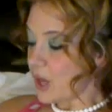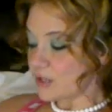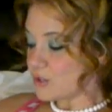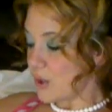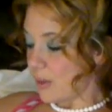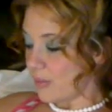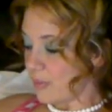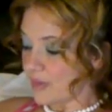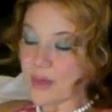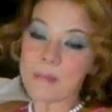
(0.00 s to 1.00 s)
long trip,
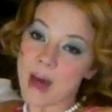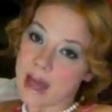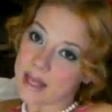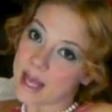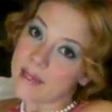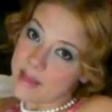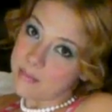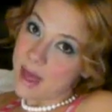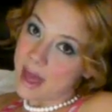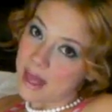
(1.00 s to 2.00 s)
but they might and
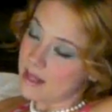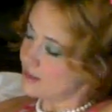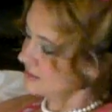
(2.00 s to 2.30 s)
they may.